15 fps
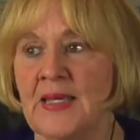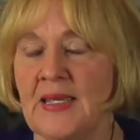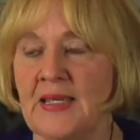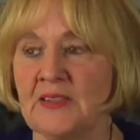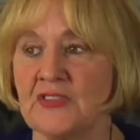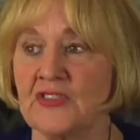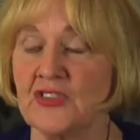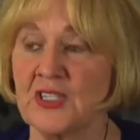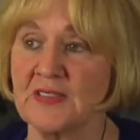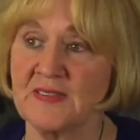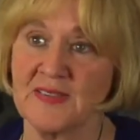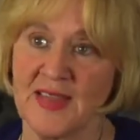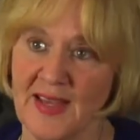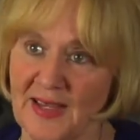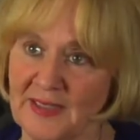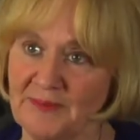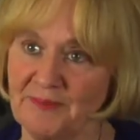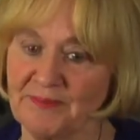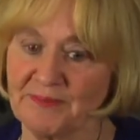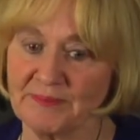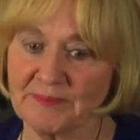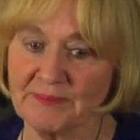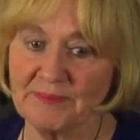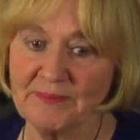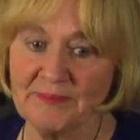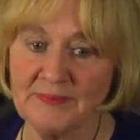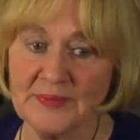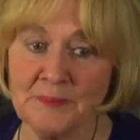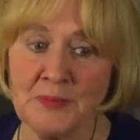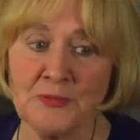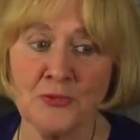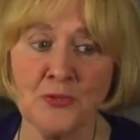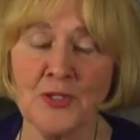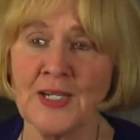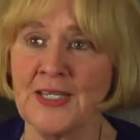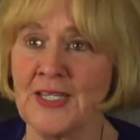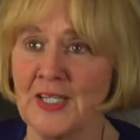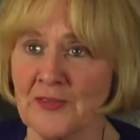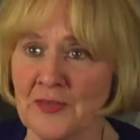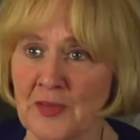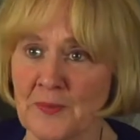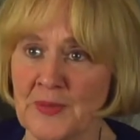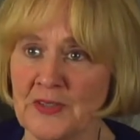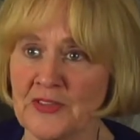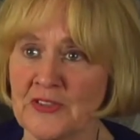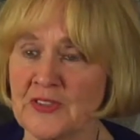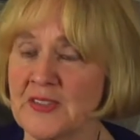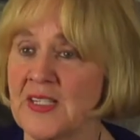It's just that before I cared for the patients,